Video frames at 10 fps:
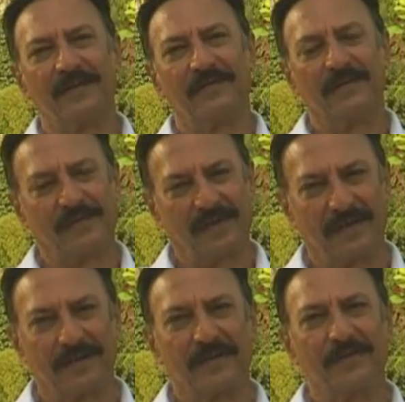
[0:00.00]
we will
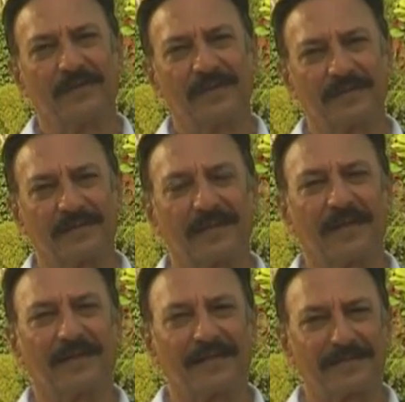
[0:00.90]
continue this in our
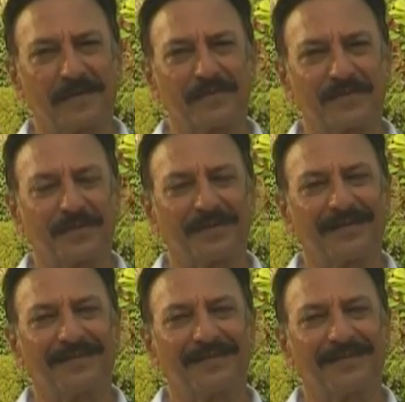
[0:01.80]
next episode.